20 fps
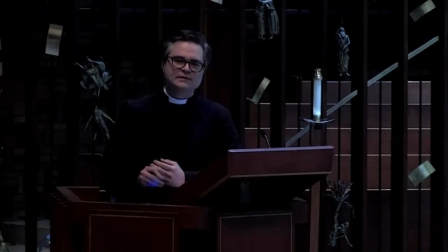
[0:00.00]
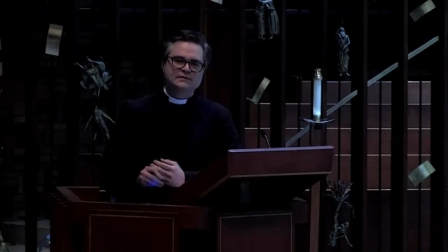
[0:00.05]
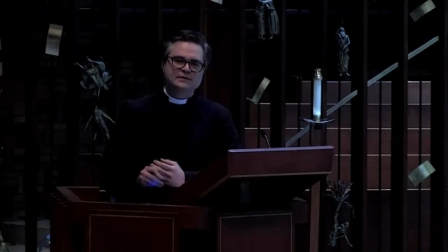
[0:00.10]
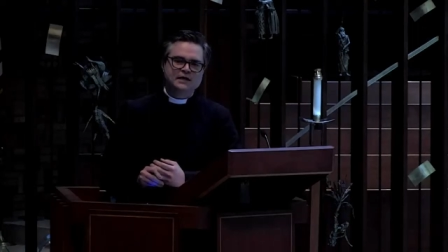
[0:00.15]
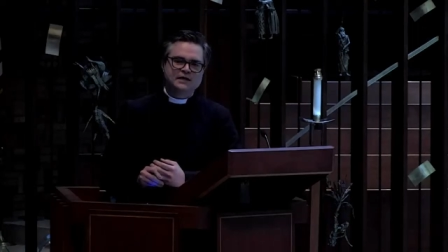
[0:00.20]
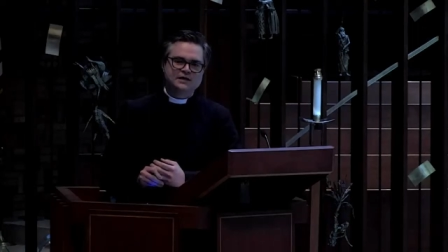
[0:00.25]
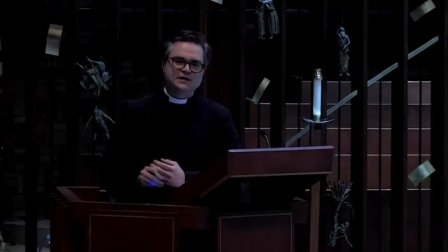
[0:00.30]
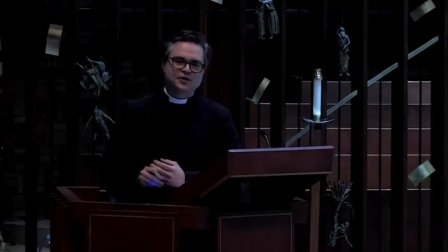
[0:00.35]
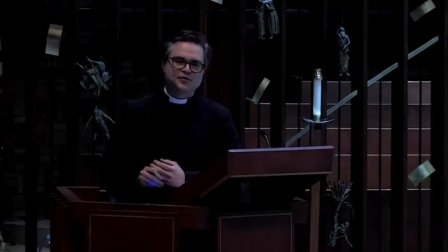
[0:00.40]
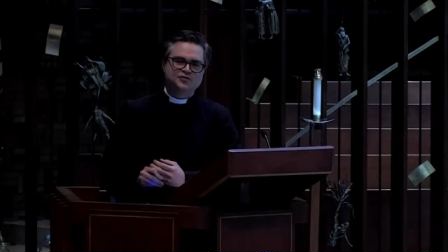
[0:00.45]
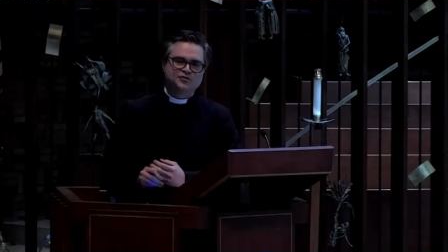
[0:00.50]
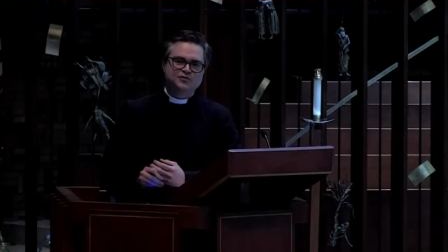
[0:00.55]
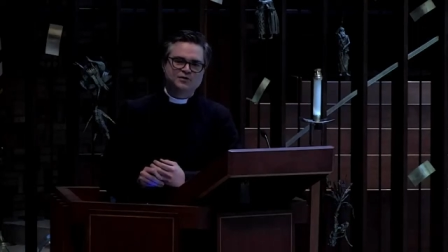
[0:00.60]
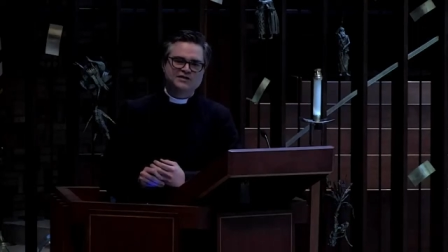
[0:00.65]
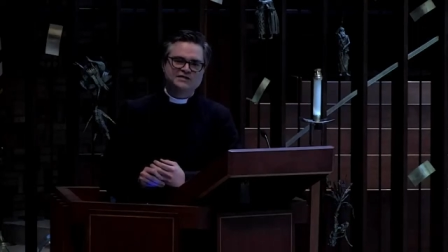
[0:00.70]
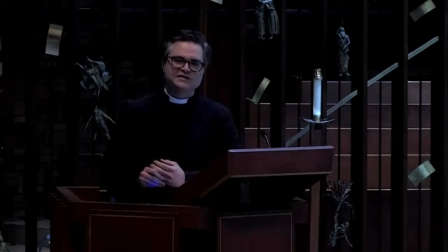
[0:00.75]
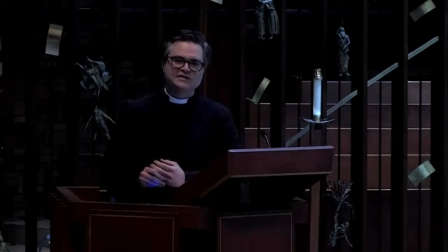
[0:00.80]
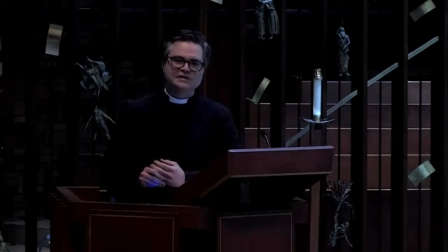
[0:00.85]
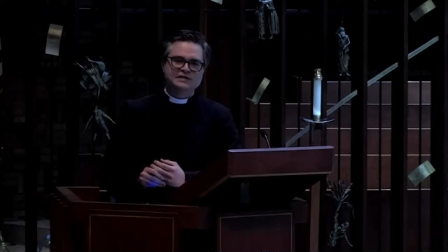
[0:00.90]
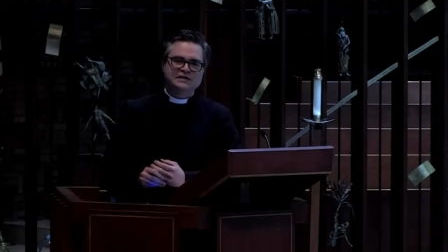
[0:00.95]
like those
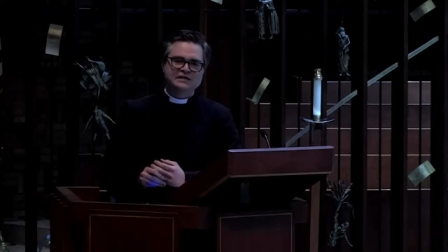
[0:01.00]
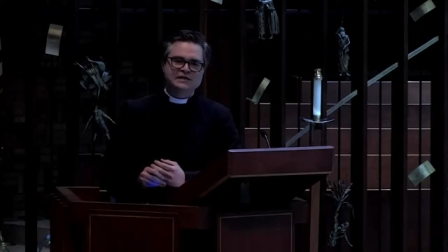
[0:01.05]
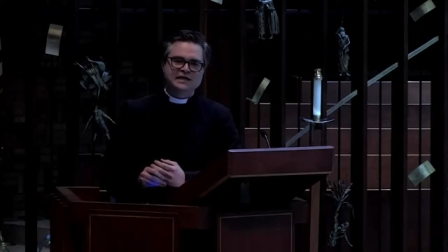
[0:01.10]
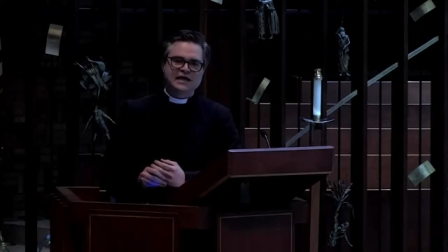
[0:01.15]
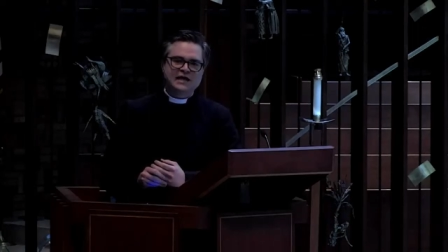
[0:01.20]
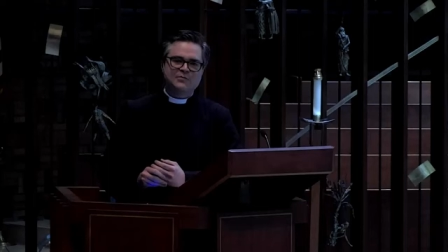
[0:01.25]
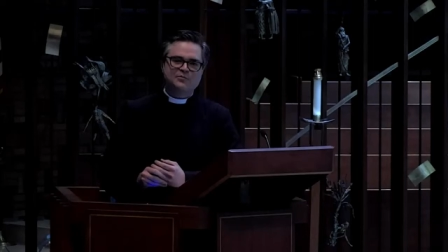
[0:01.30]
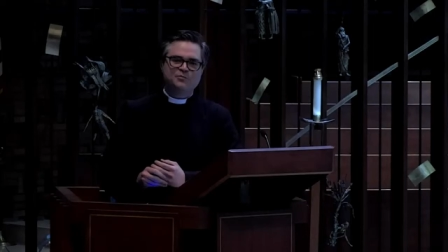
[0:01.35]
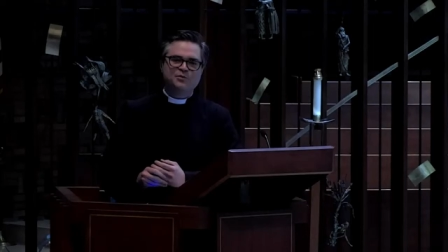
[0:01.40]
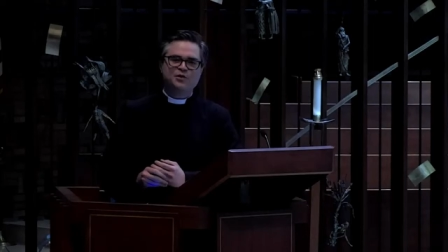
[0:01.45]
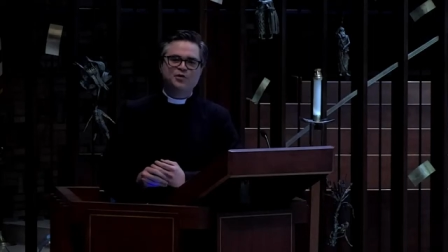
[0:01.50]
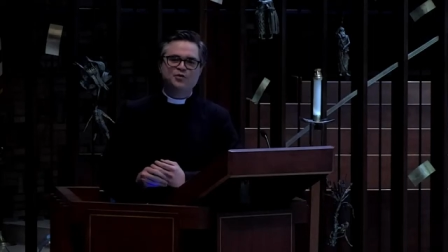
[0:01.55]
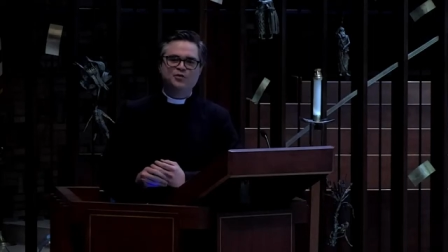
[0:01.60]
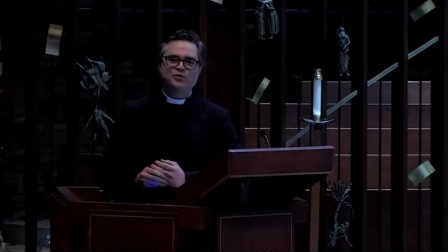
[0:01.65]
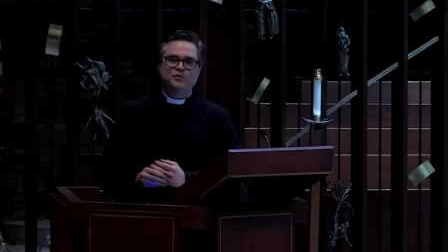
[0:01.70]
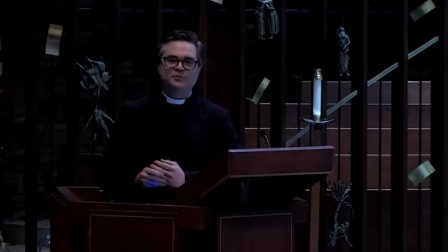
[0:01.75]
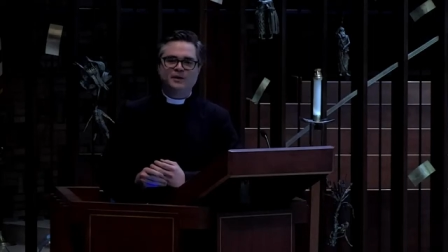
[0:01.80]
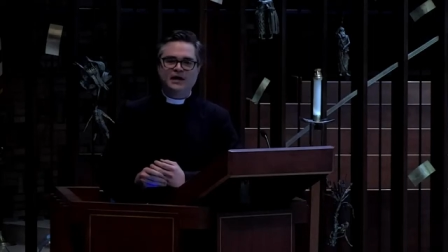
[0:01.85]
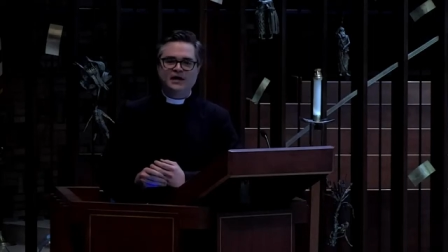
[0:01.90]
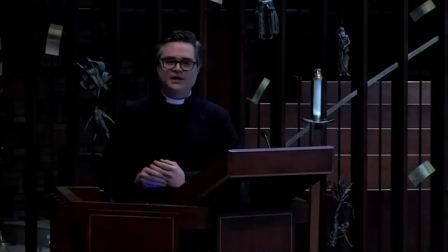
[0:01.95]
recently
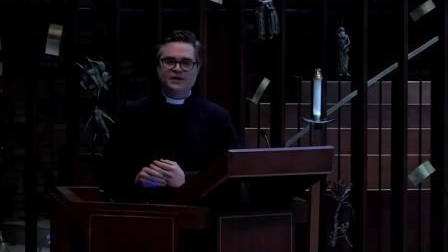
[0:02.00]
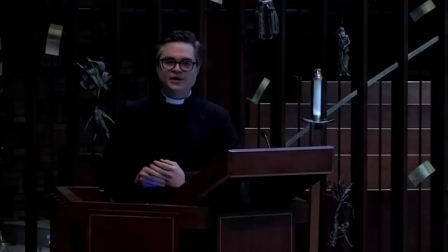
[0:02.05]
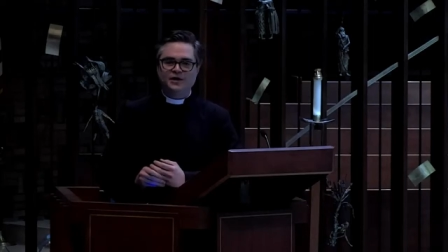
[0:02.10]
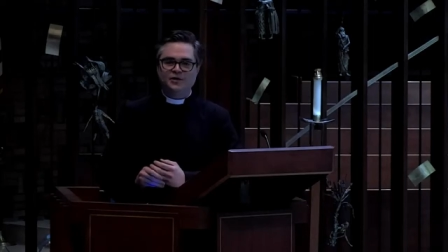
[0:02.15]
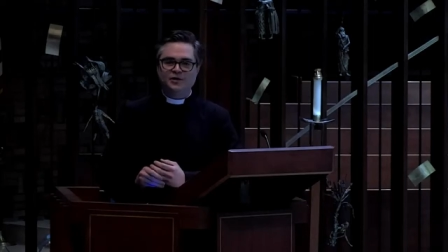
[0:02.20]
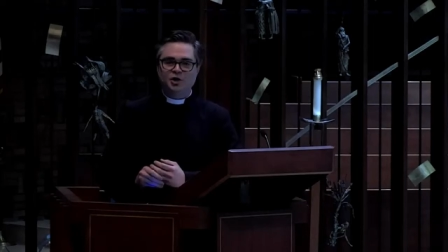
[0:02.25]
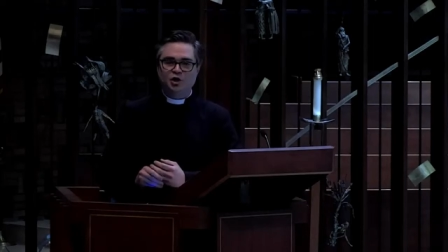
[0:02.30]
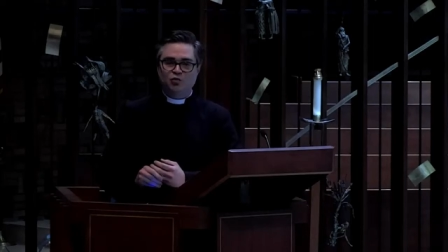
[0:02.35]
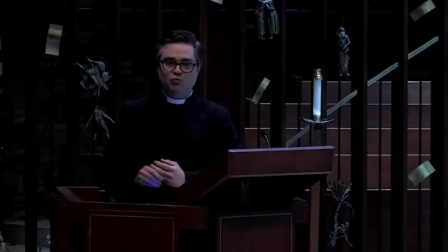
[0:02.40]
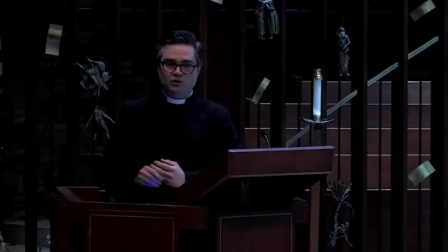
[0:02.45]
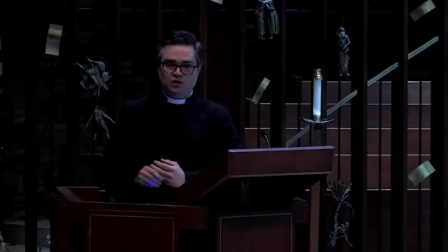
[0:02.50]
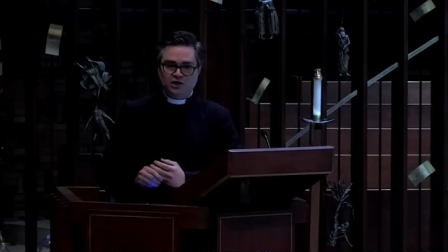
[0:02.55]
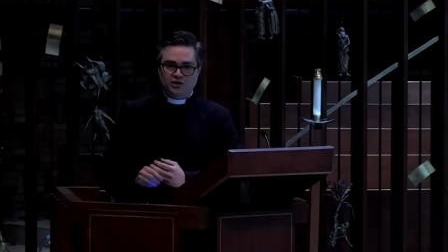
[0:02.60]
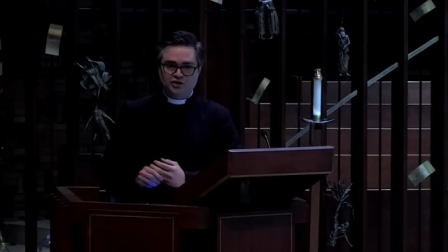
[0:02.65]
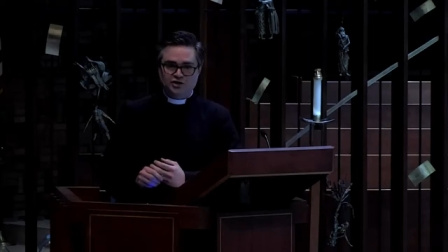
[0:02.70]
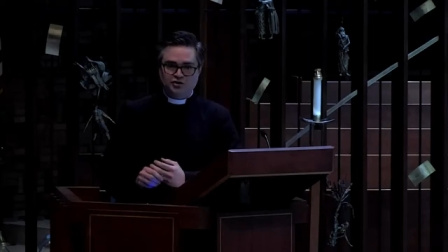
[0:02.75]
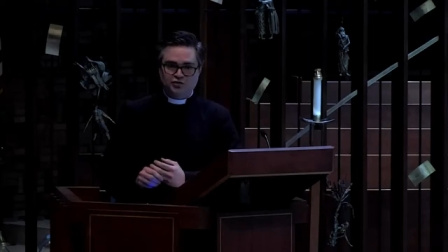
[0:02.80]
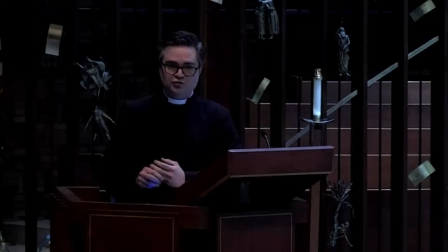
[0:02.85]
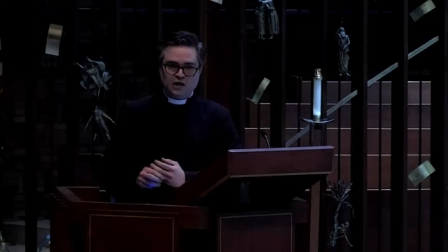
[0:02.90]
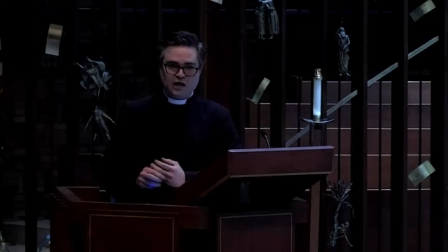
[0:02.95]
lampooned by the
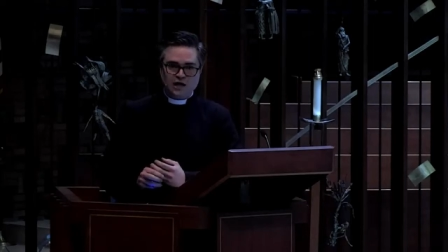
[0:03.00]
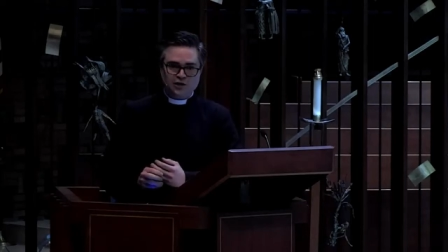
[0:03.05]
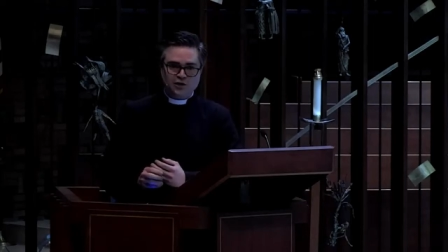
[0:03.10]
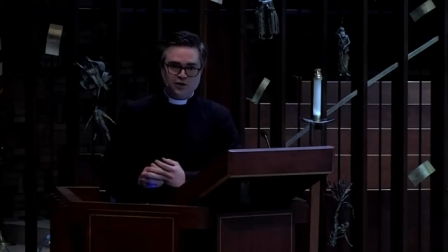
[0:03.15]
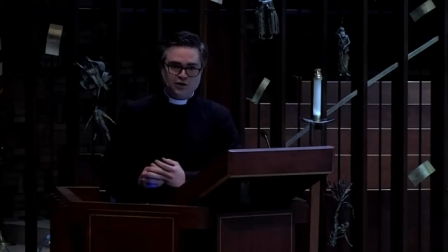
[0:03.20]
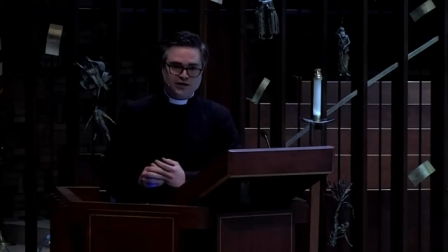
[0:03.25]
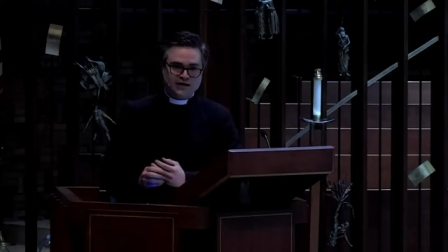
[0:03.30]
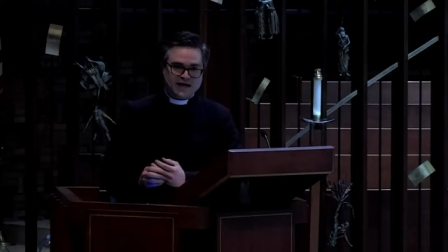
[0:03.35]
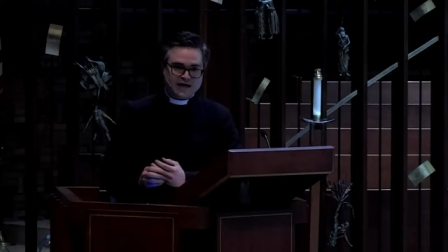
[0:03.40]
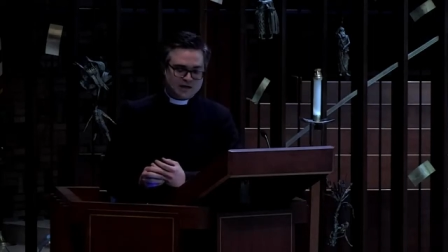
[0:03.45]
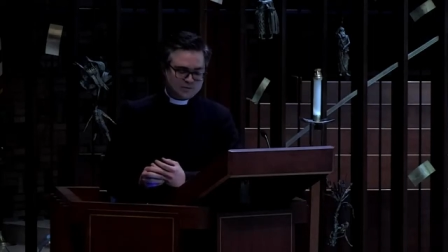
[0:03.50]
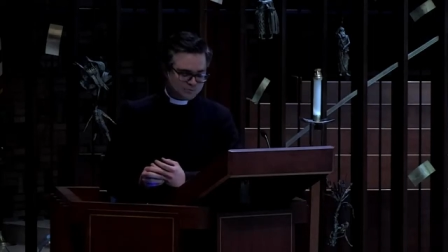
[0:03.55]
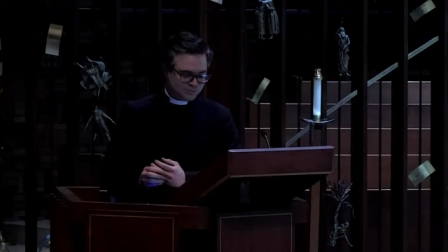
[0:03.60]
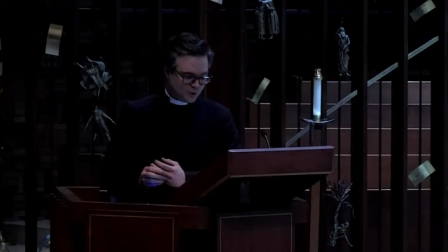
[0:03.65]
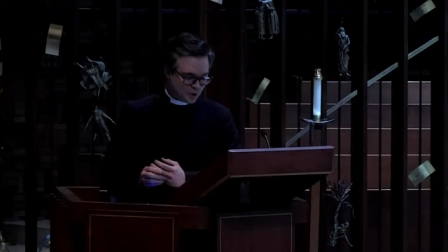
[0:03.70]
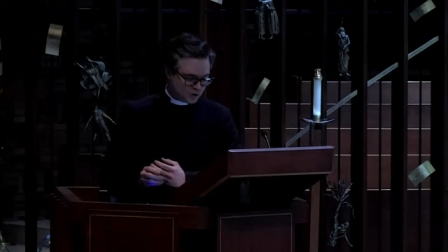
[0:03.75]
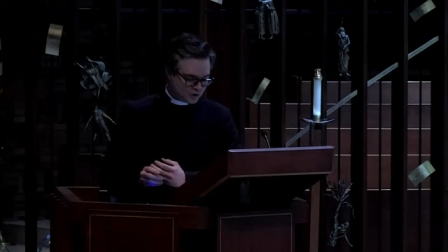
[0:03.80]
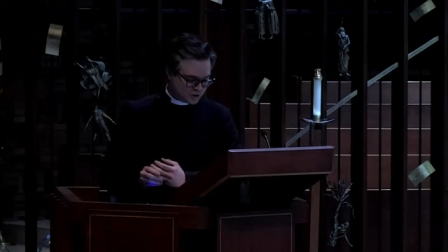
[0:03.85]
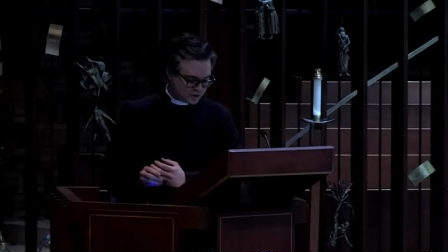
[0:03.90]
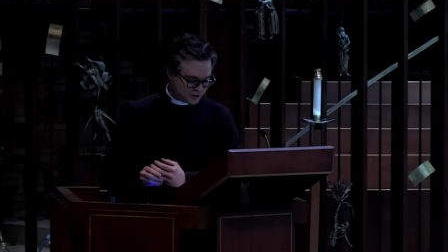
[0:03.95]
religious writer Kate
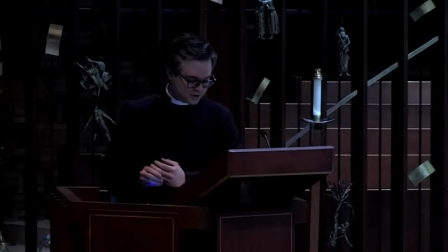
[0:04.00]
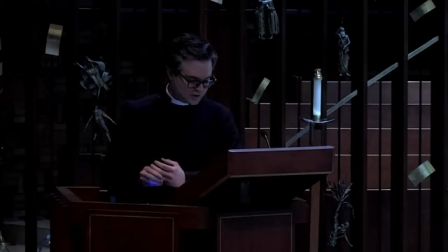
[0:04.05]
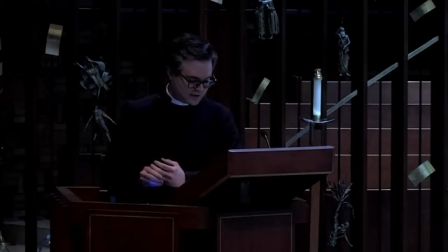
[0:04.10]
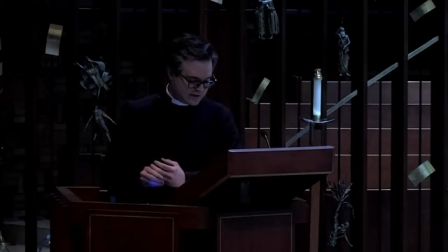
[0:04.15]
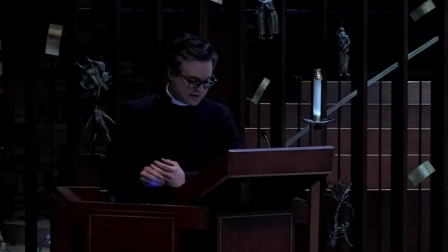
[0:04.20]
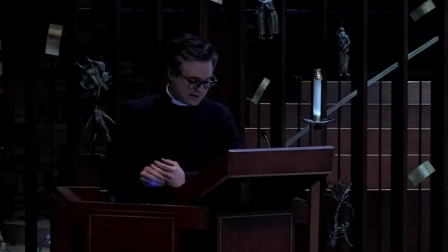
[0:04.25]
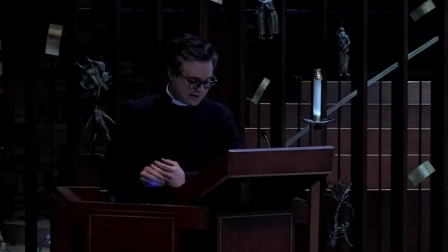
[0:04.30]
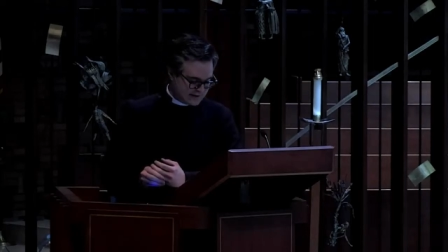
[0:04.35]
Bowler,